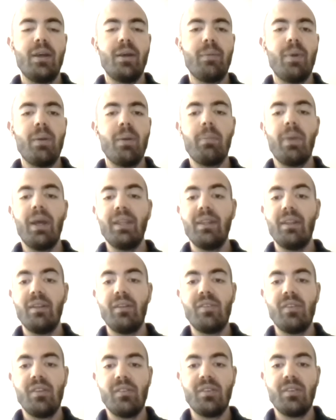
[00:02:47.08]
embedded
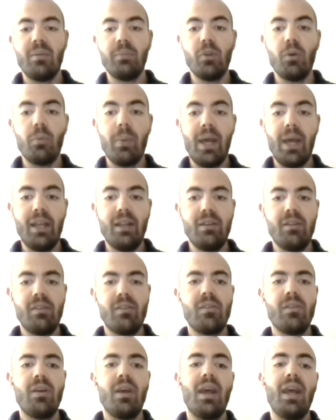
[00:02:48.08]
system domain.
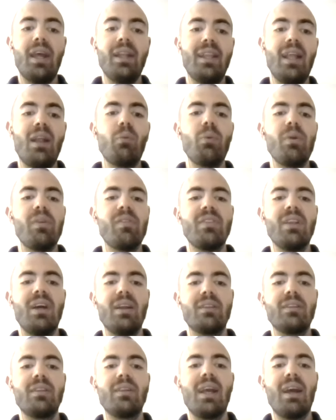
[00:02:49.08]
And then we start
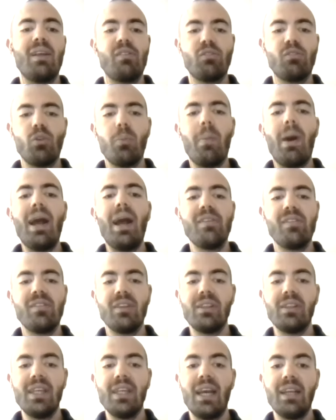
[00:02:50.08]

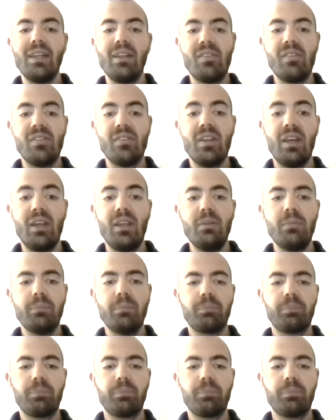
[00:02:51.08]
customizing the ISA,